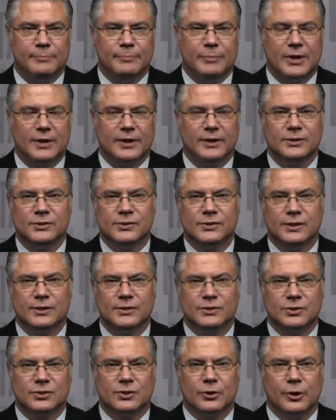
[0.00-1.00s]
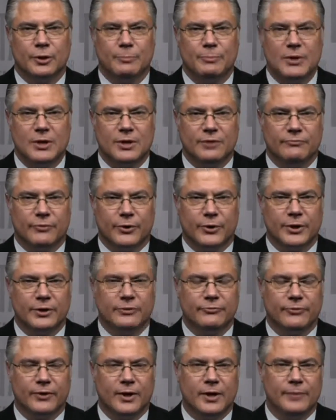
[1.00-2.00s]
because it's going to be
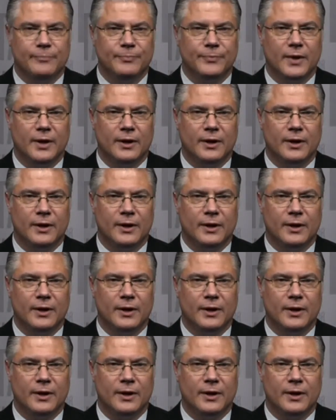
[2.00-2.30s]
converting from